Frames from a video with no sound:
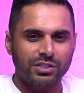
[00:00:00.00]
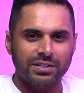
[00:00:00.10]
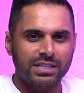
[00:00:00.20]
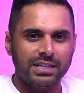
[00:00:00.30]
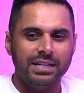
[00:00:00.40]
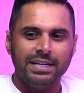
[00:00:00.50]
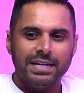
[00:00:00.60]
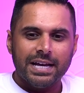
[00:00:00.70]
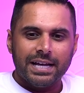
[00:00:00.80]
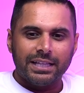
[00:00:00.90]
I'd say
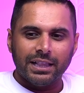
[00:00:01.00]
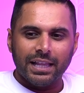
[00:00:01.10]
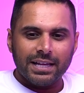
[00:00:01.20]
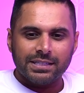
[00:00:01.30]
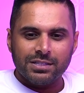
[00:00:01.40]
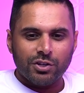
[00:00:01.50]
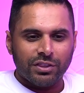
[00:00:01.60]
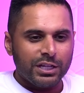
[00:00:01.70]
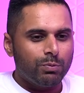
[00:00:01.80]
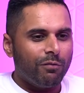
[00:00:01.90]
the lessons are
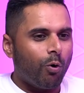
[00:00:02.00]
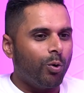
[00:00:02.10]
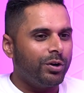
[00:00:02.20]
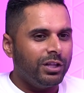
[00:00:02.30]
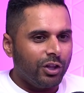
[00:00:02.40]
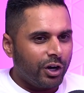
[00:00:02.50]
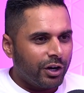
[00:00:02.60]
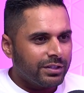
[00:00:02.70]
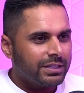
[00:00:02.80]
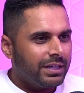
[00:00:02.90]
things we've already
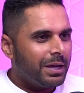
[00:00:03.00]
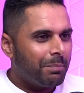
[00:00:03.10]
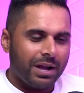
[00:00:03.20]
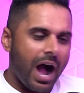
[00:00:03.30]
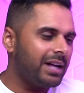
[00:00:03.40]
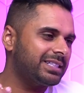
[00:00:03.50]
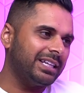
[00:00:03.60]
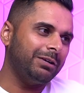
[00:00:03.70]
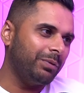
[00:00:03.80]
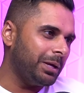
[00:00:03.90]
learned, but
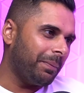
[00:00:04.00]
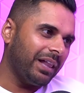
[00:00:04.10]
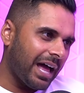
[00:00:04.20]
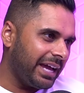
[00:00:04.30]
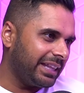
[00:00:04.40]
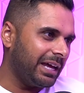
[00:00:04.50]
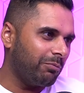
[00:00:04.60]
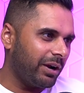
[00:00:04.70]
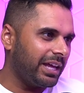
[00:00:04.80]
constantly reapplying them, right?